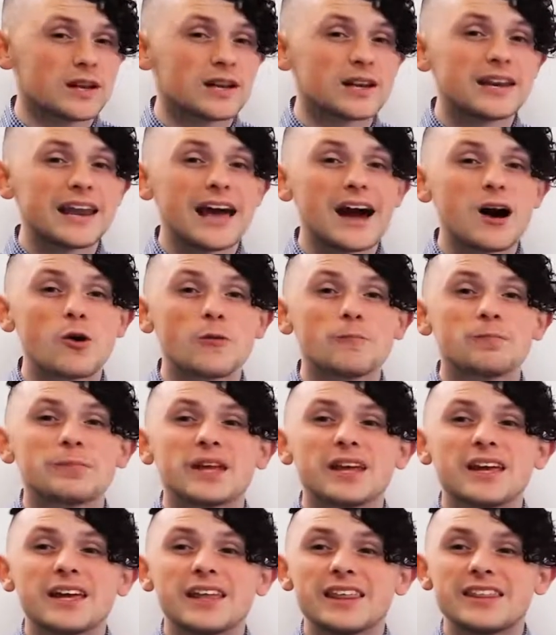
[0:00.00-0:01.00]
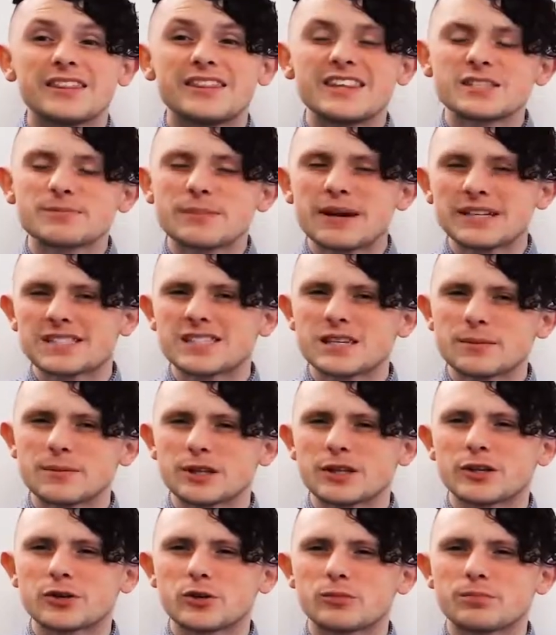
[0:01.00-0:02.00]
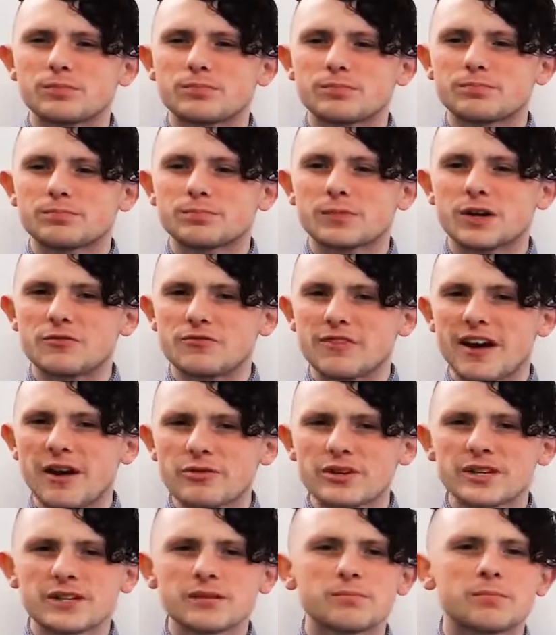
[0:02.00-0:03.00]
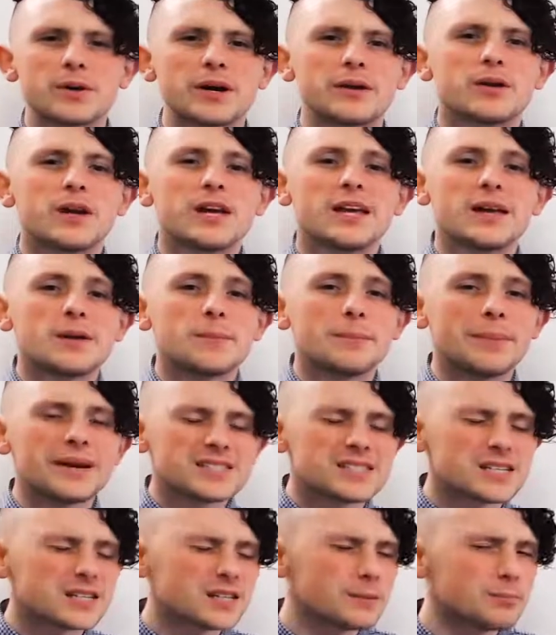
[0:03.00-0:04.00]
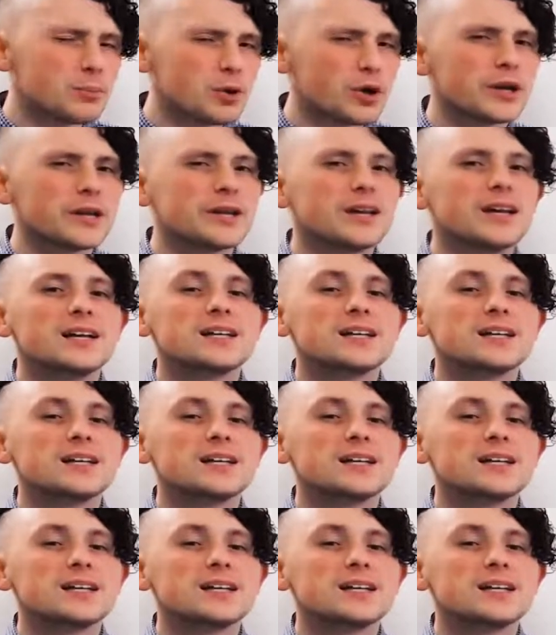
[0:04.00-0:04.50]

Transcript: Now, this might seem a little confounding, but basically put,